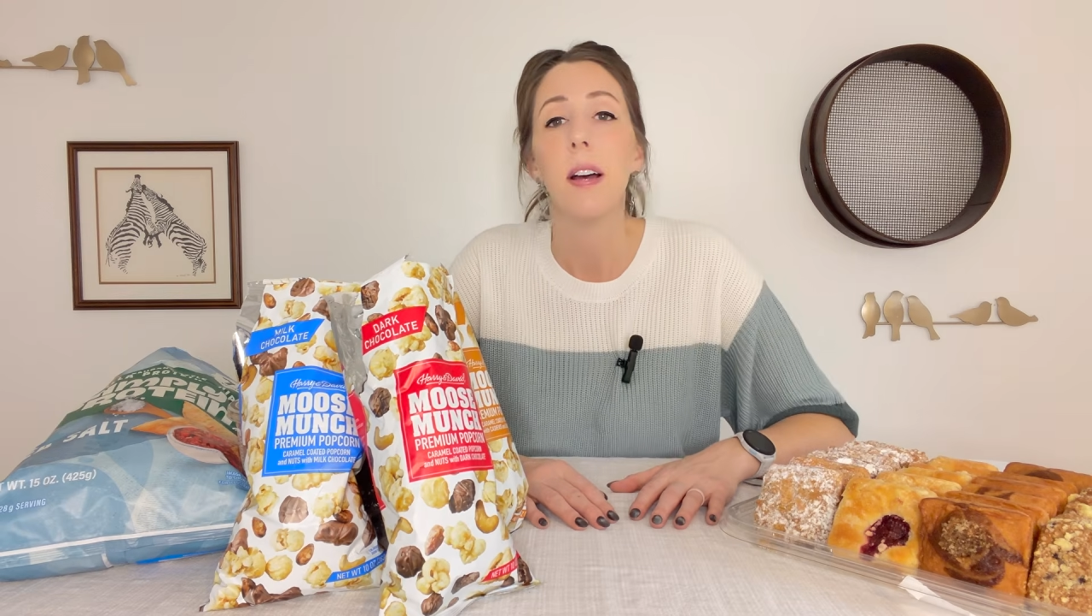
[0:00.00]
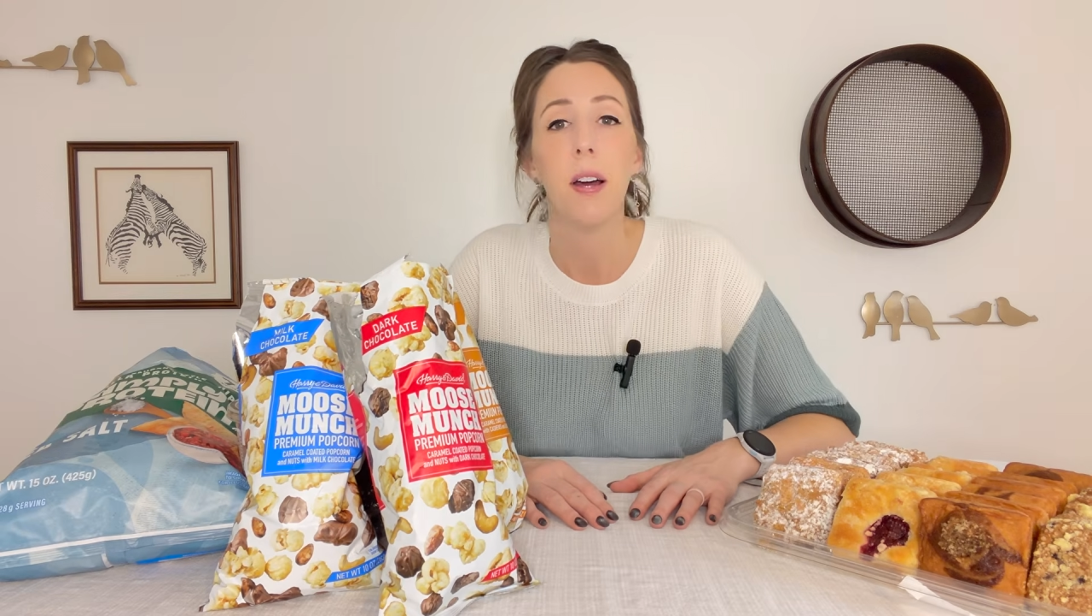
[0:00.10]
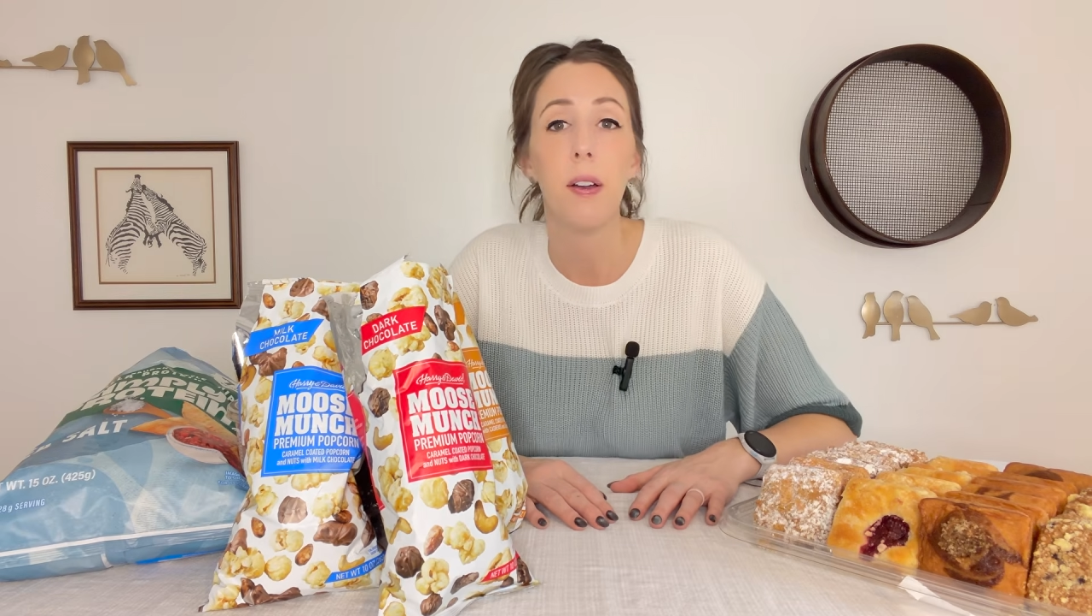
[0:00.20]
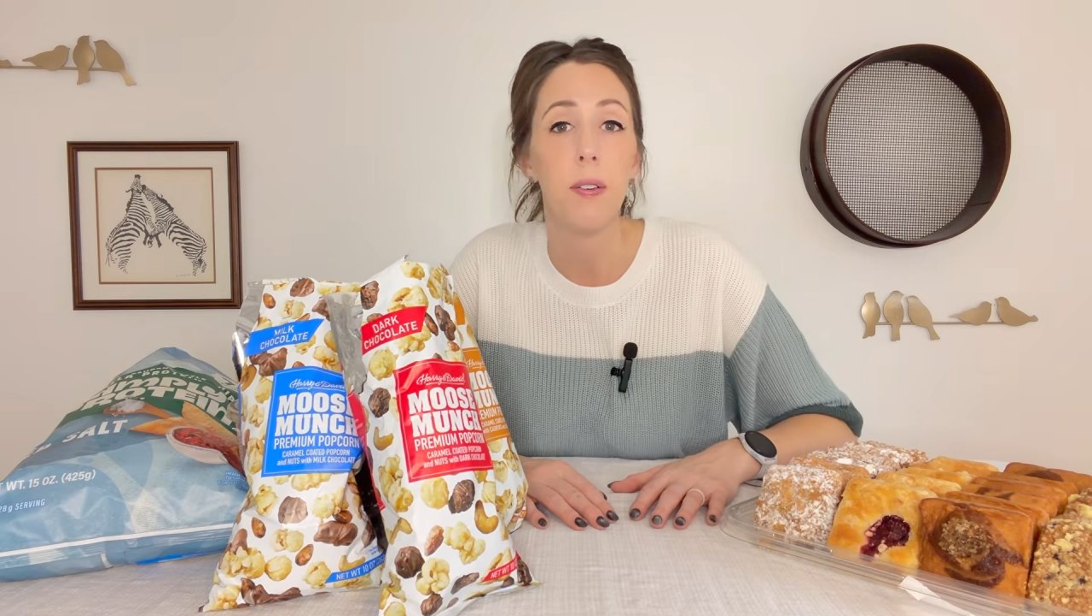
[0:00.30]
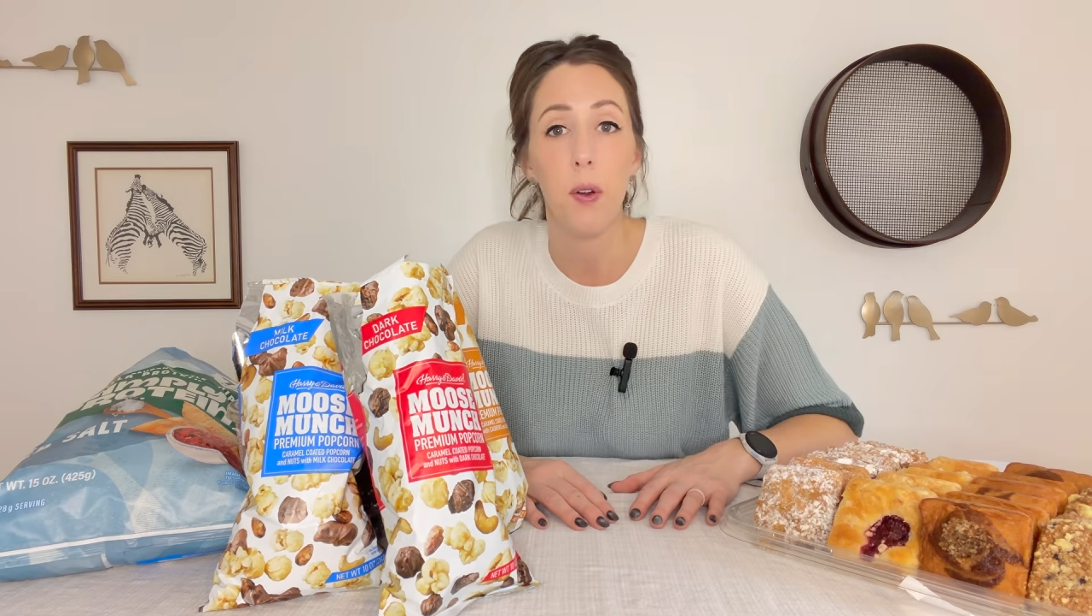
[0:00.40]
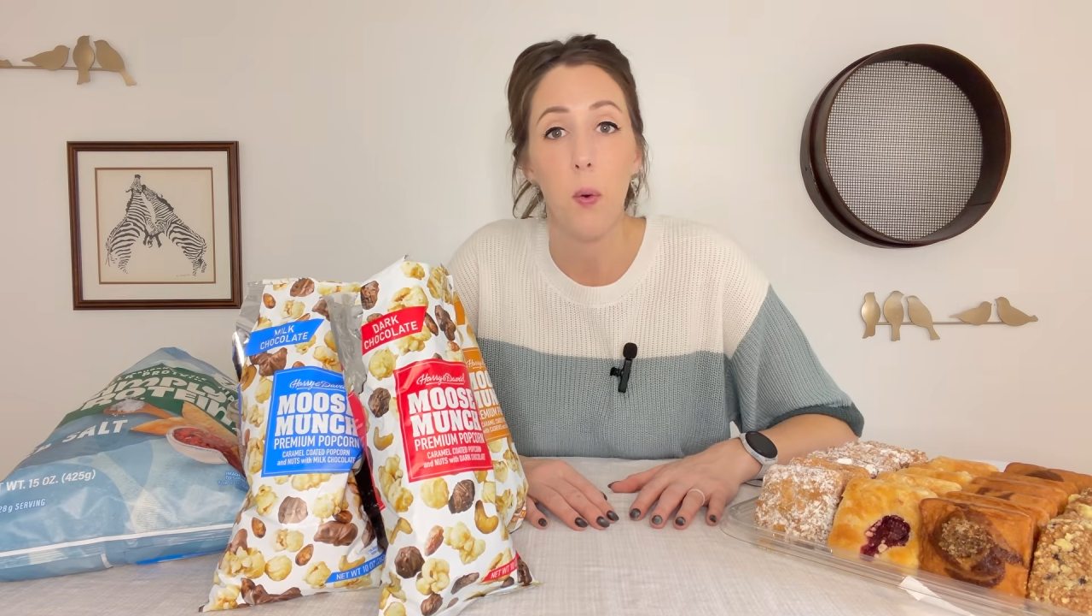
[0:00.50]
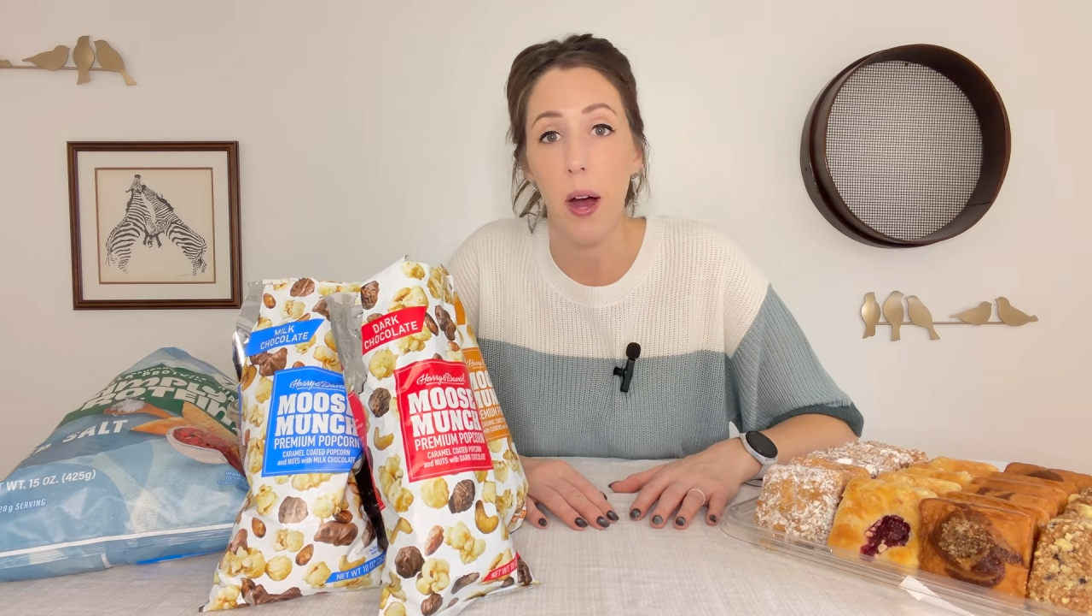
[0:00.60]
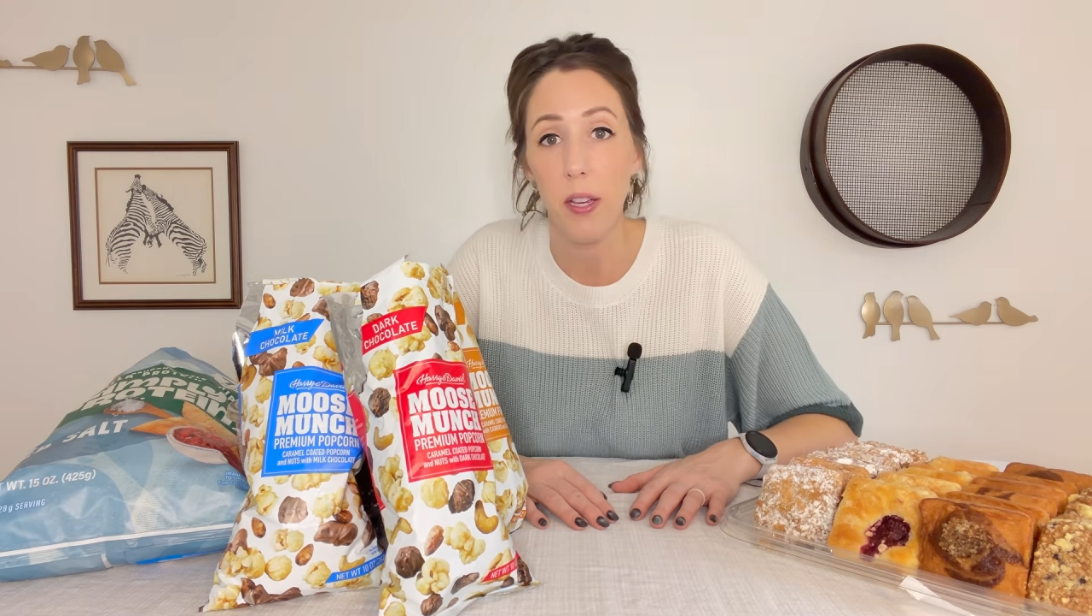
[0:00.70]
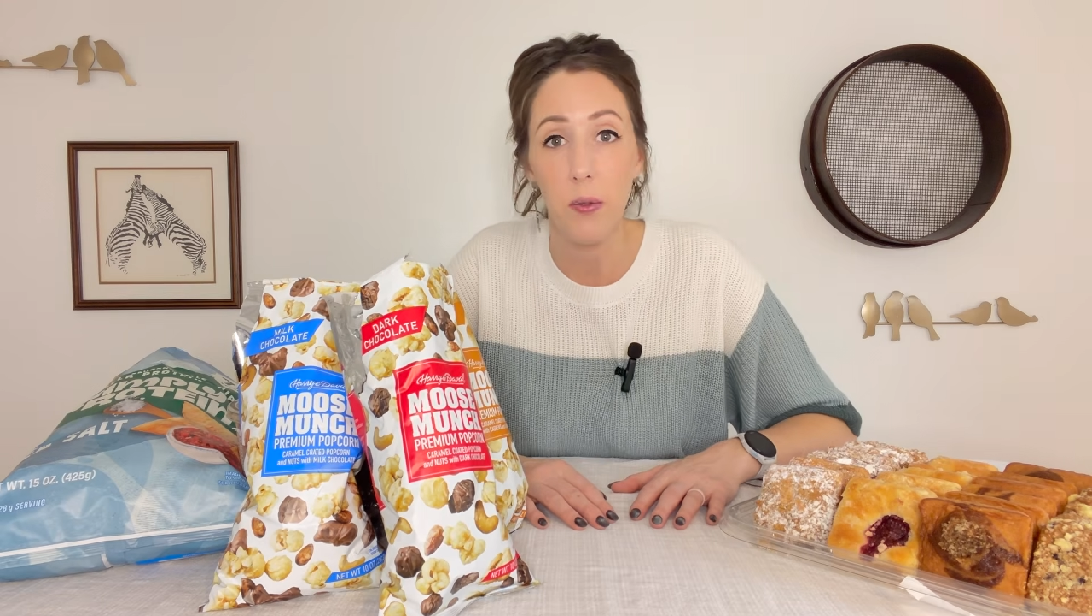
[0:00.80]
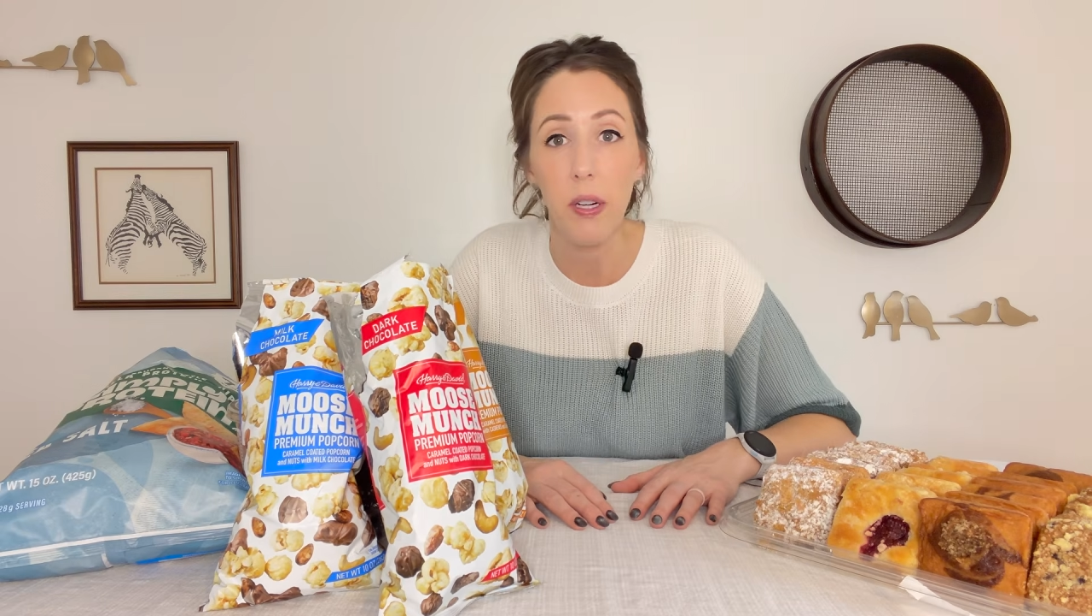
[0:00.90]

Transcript: I don't know why you